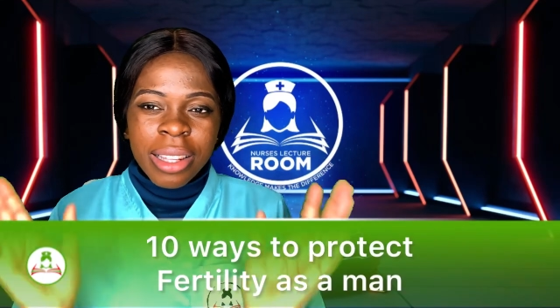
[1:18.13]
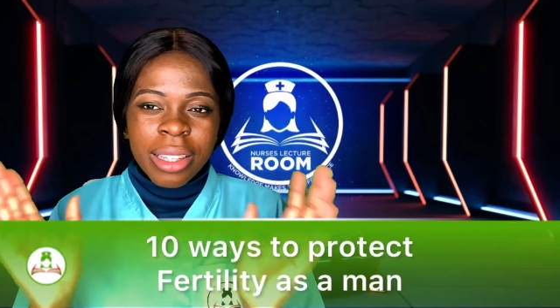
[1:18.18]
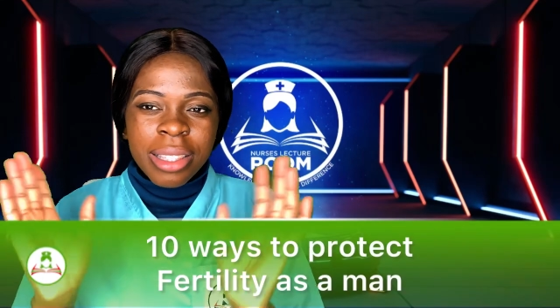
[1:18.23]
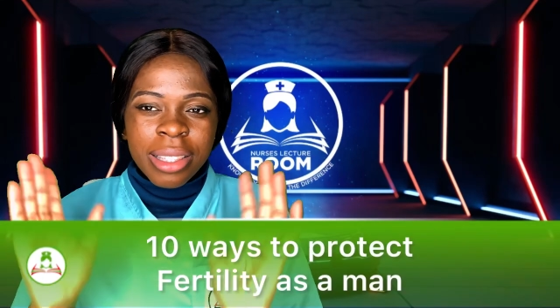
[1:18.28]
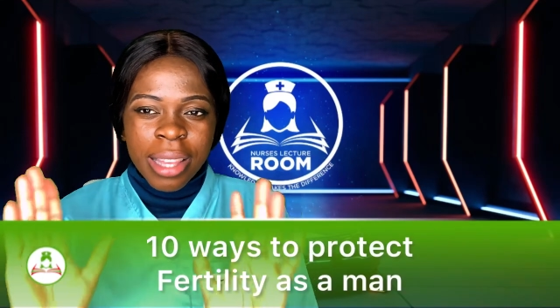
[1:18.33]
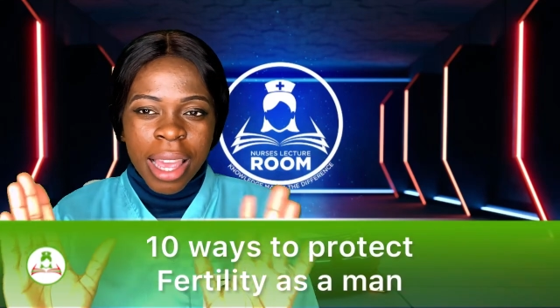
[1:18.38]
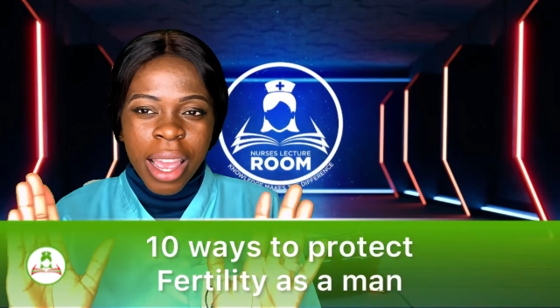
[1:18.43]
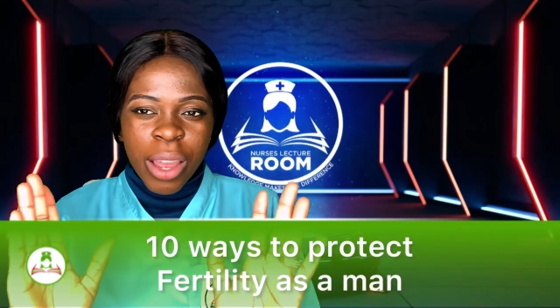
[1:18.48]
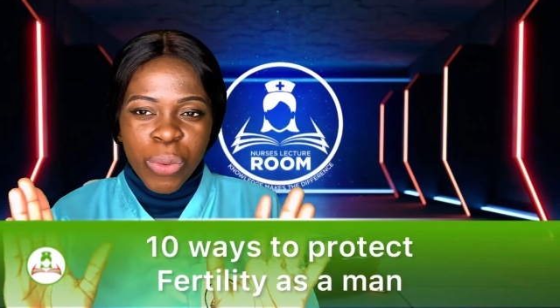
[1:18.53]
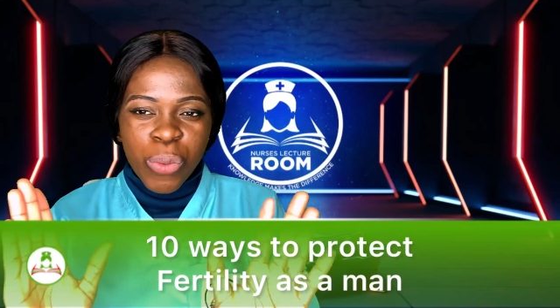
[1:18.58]

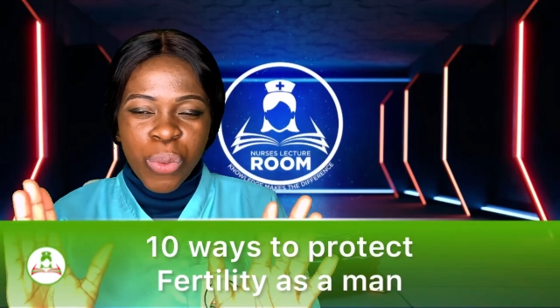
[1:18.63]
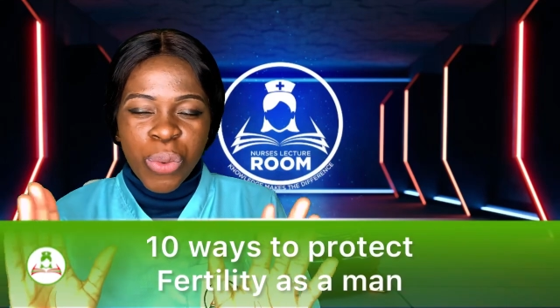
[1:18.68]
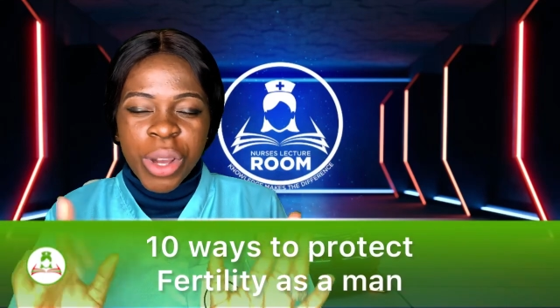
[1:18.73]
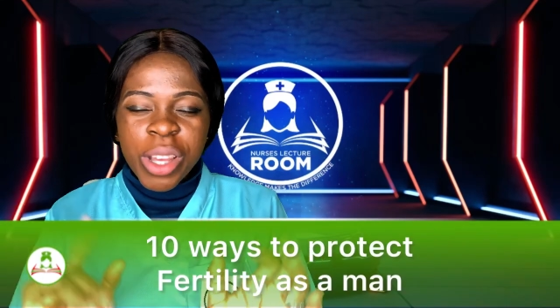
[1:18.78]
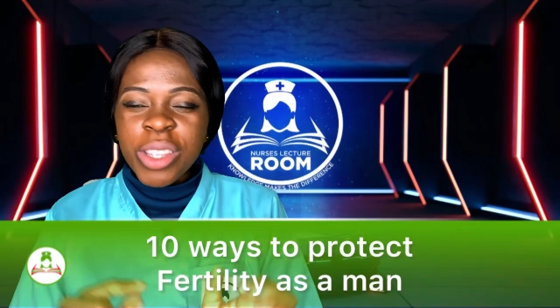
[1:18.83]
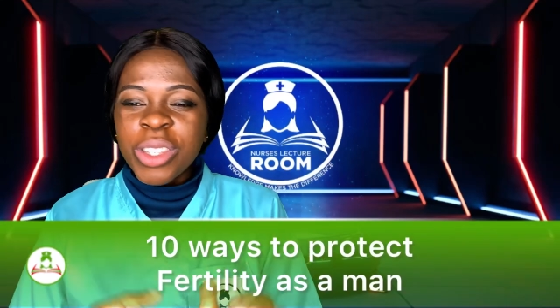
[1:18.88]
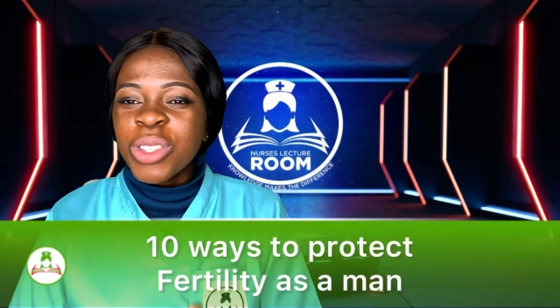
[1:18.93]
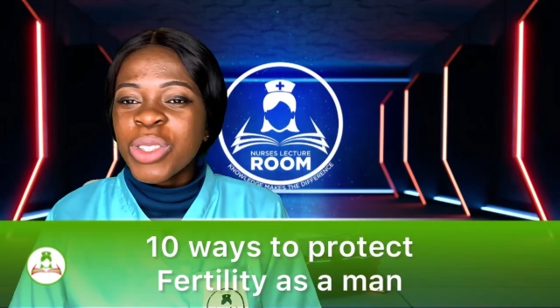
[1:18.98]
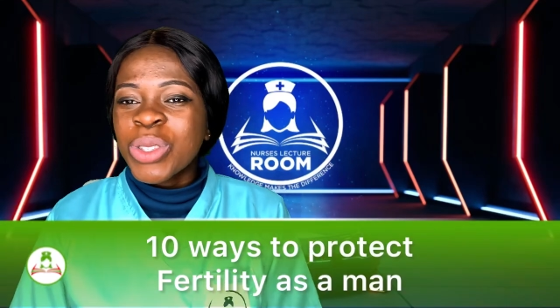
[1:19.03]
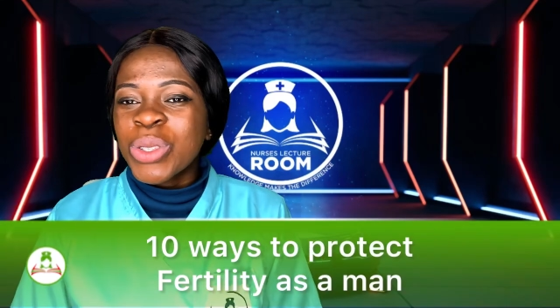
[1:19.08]
10
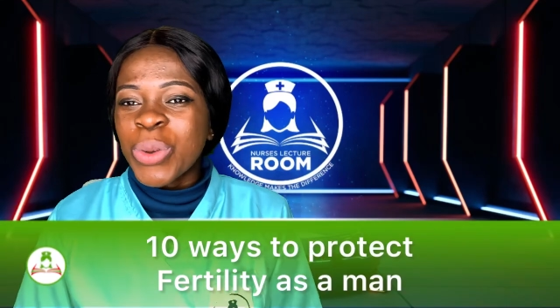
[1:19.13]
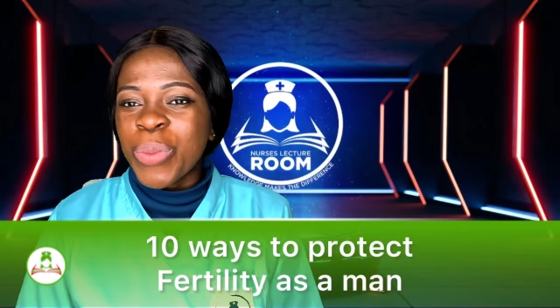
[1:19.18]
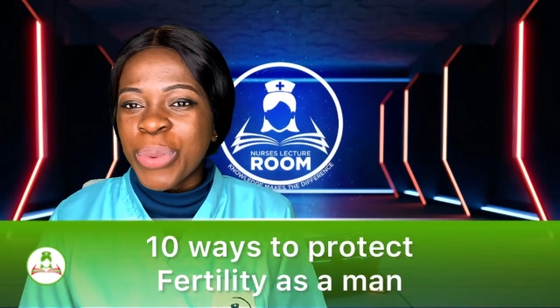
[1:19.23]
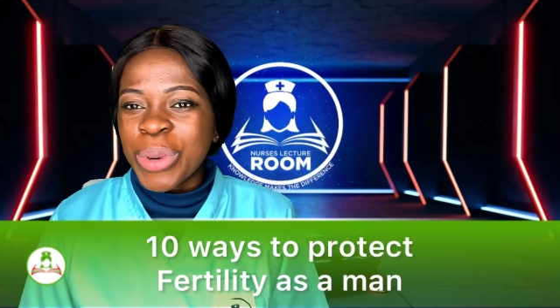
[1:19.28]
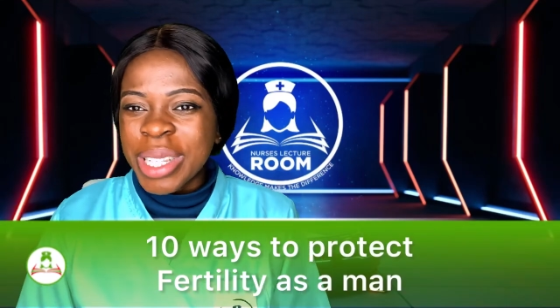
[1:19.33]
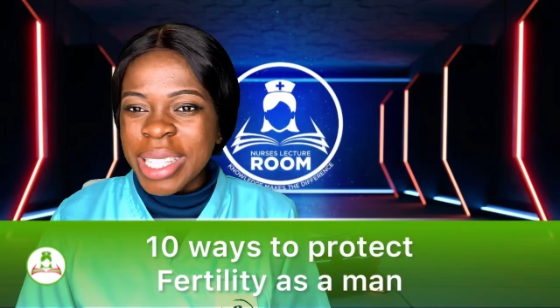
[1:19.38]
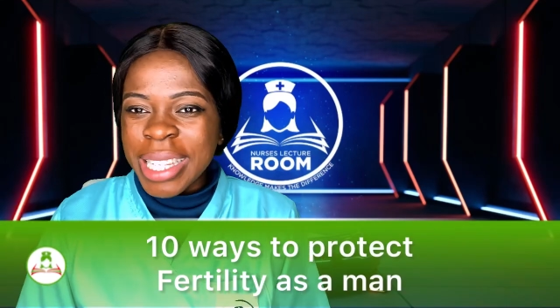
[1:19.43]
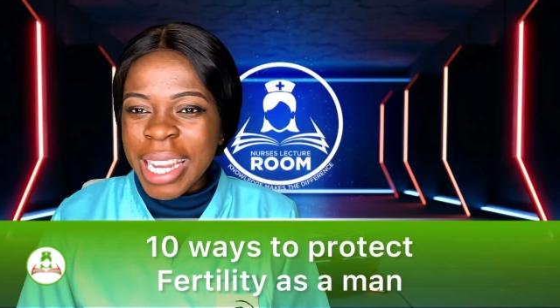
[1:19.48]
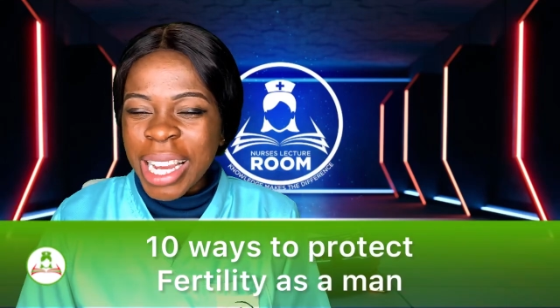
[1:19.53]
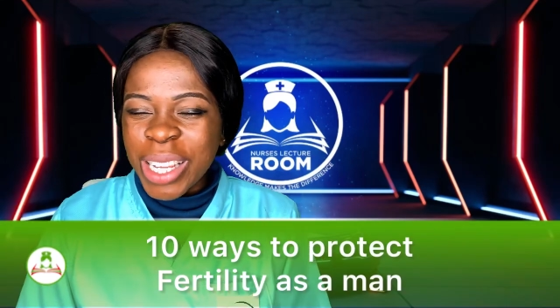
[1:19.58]
ways to
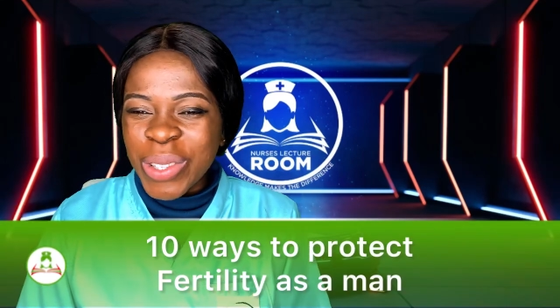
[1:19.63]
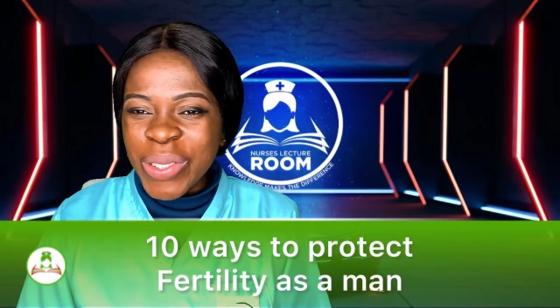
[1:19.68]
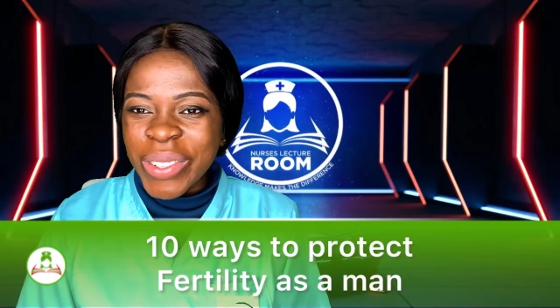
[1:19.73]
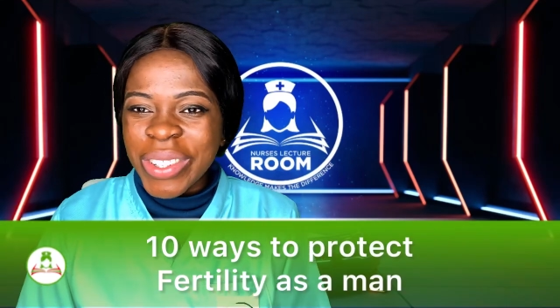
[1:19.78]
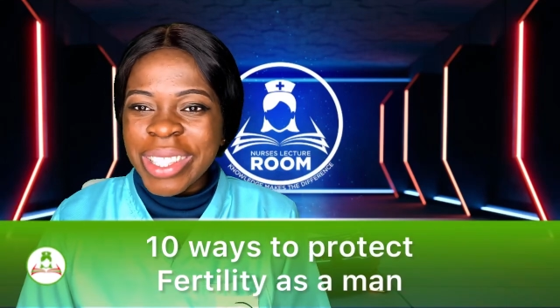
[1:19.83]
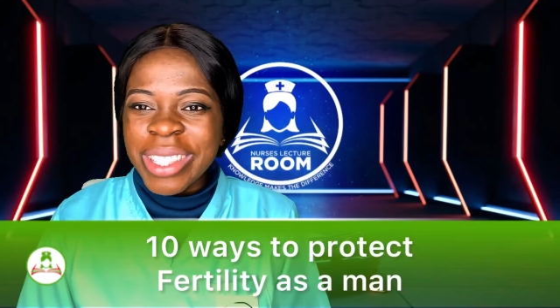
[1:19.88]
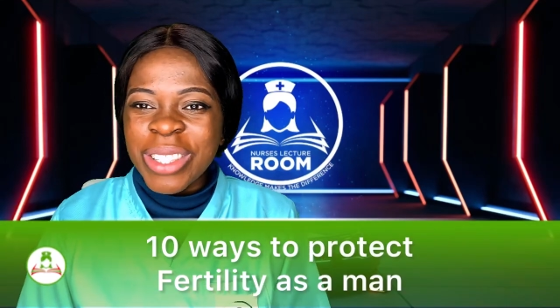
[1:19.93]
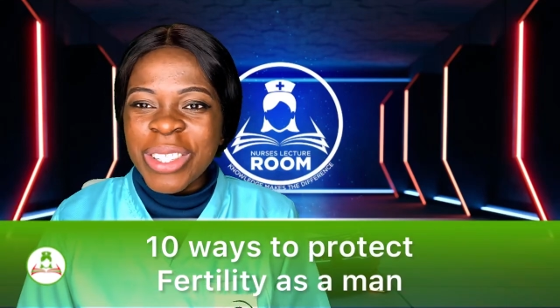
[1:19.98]
protect us,